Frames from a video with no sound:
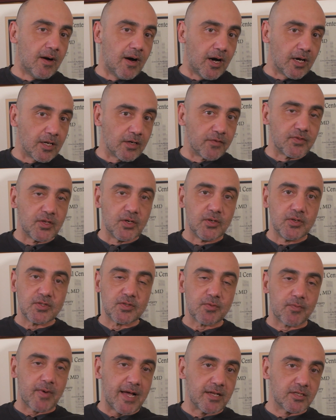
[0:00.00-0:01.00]
All of
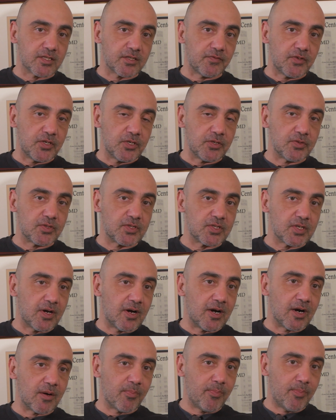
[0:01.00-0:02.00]
those routes of use
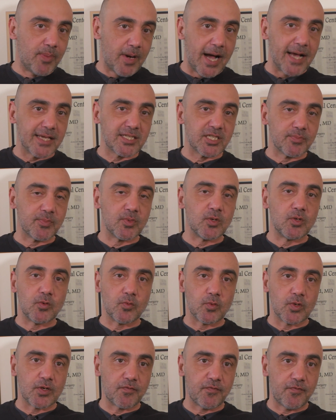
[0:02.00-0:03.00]
are
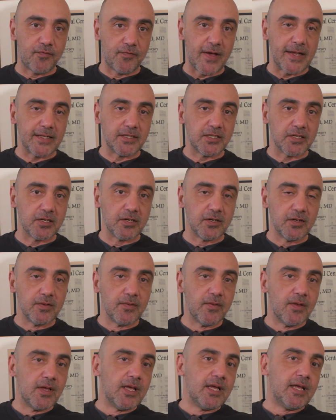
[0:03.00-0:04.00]
possible with
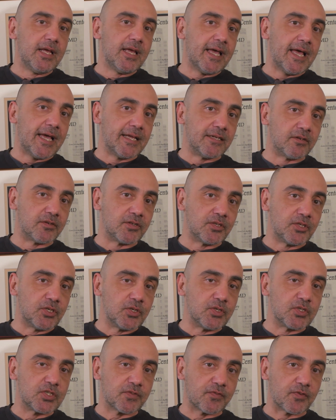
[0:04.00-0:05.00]
fentanyl and are
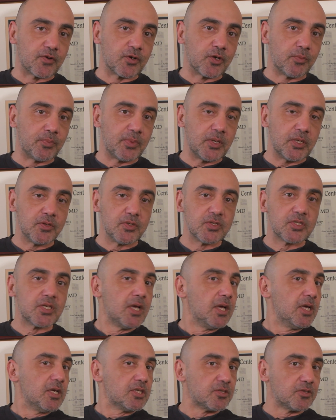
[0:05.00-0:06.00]
used for abuse,
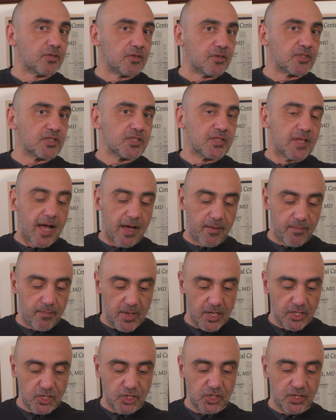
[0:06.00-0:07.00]
so there's not
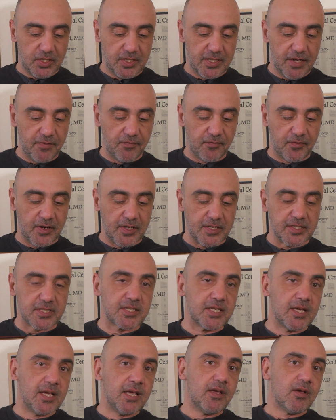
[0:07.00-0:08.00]
much
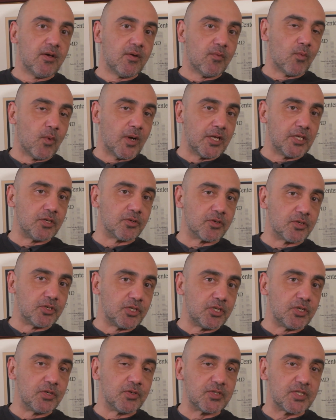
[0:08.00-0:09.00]
difference when you're
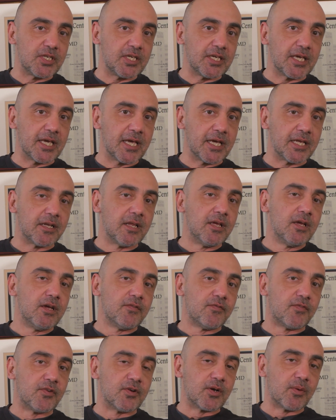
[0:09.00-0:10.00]
using it
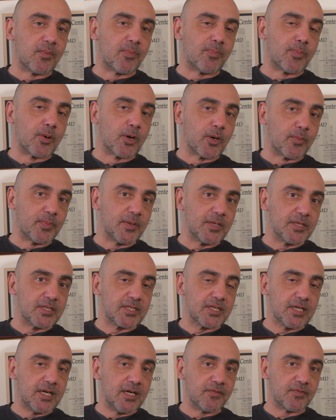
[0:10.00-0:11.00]
for the
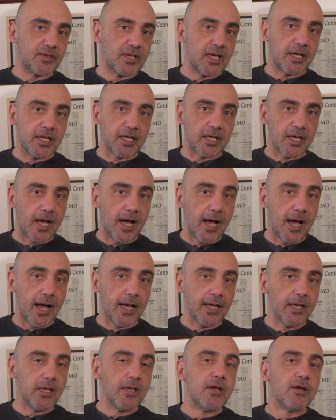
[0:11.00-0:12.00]
purpose of getting
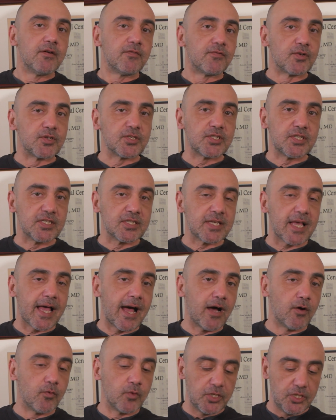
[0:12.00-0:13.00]
high versus
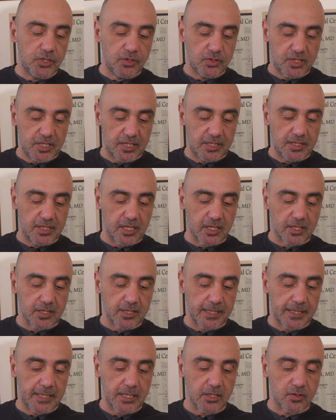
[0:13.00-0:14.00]
how we use it in a
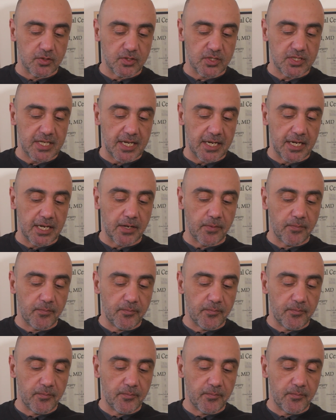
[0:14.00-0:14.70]
clinical setting.